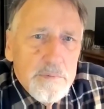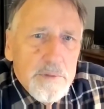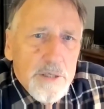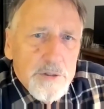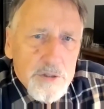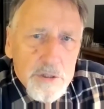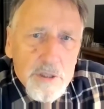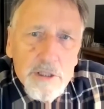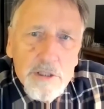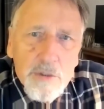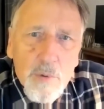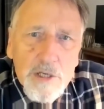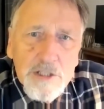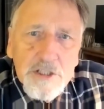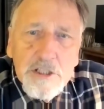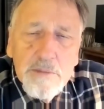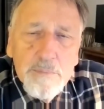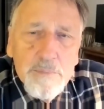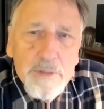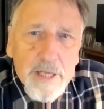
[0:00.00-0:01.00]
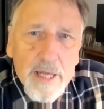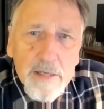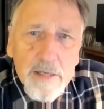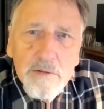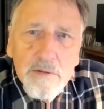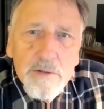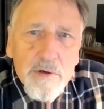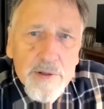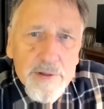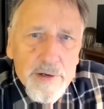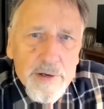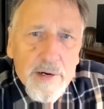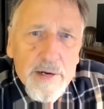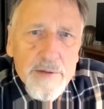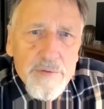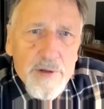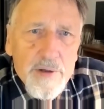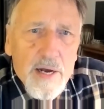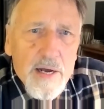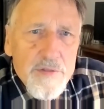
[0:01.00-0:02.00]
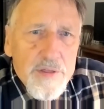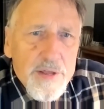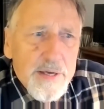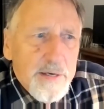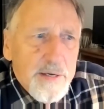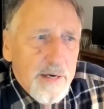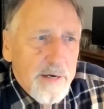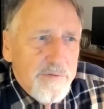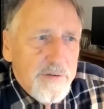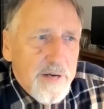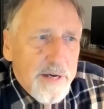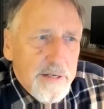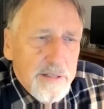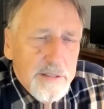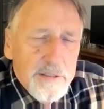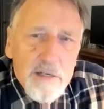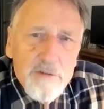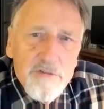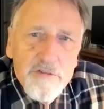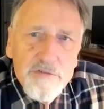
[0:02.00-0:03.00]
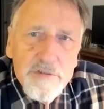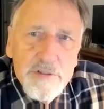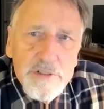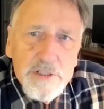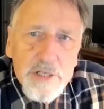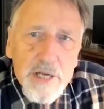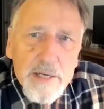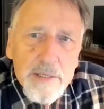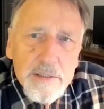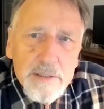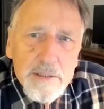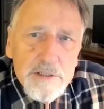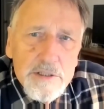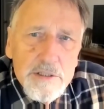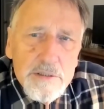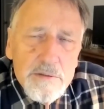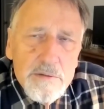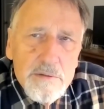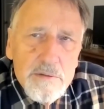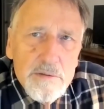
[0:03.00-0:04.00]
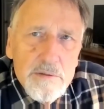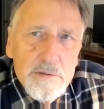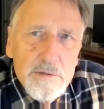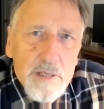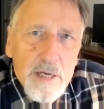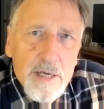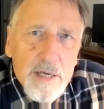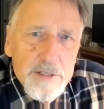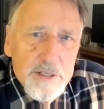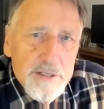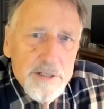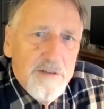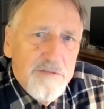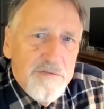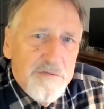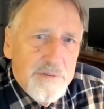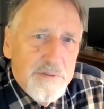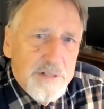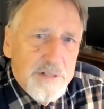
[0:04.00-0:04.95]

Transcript: That's a good question, but I don't go there. I think I've got enough of a challenge and enough